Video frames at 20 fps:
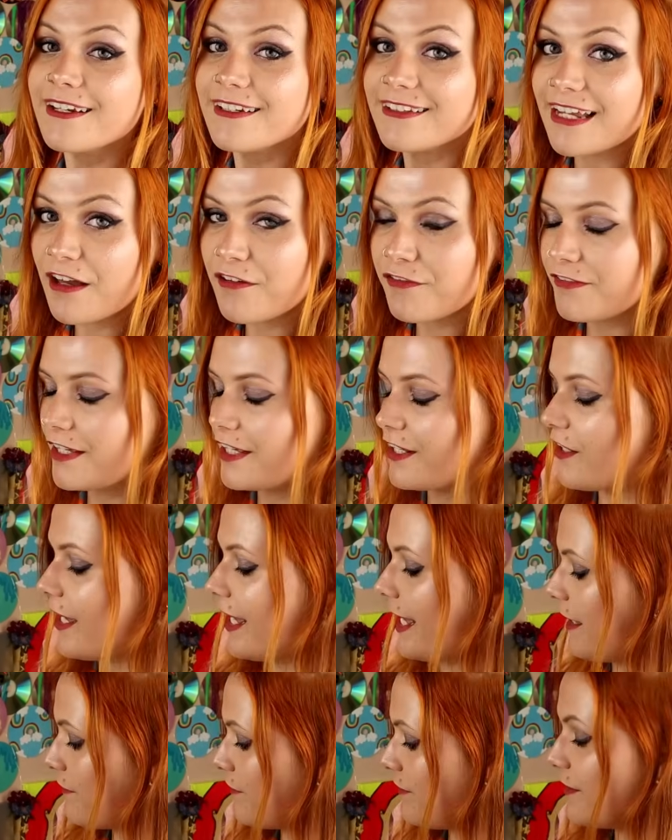Daphne and I
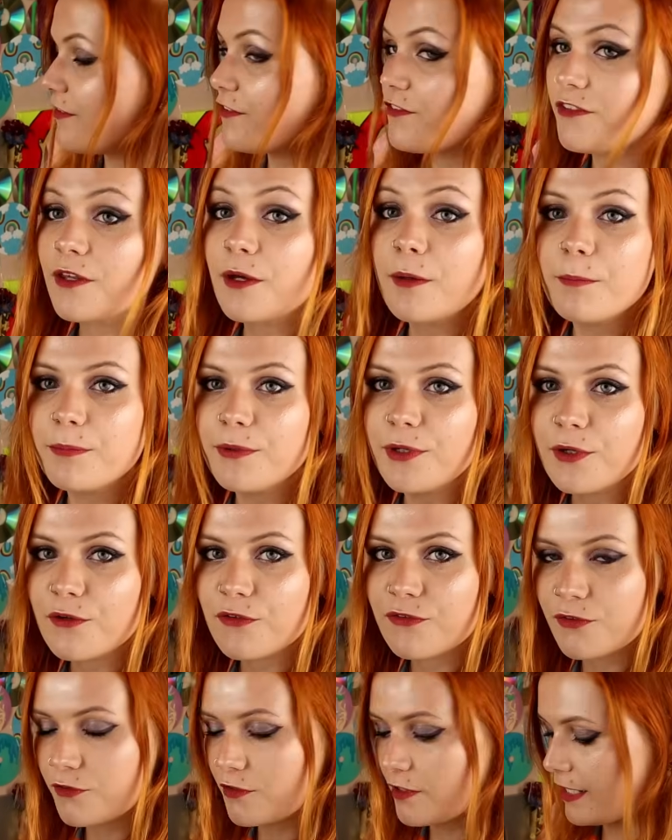have this
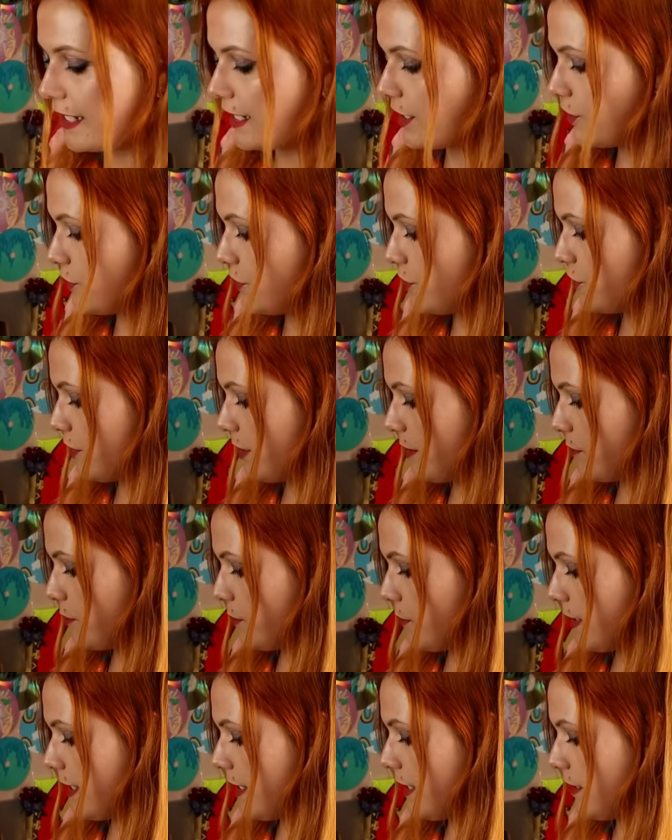beautiful relationship
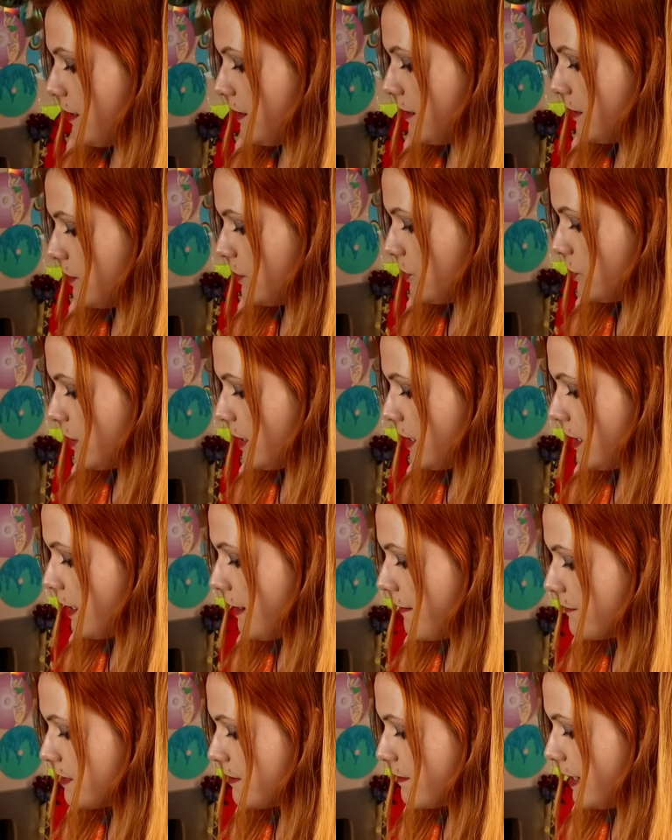where she
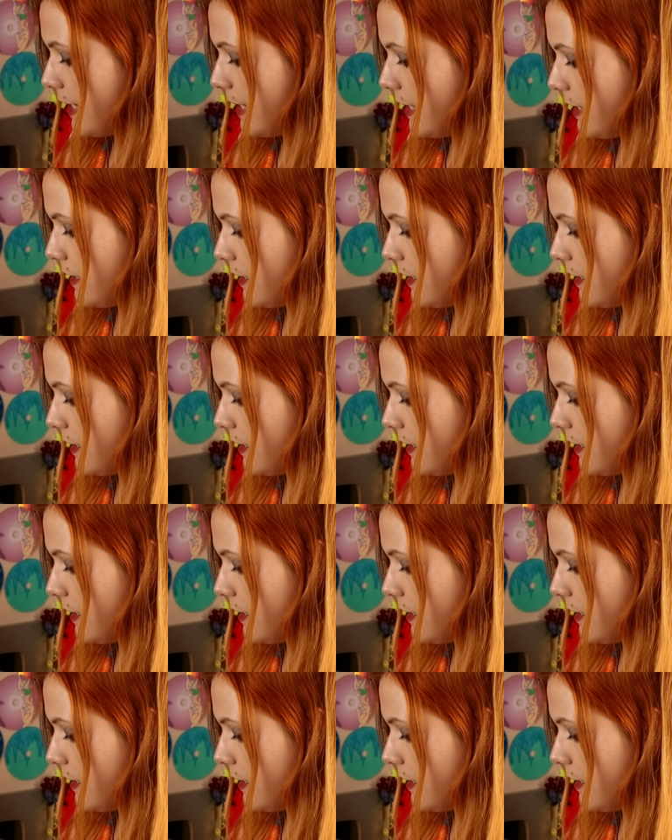loves me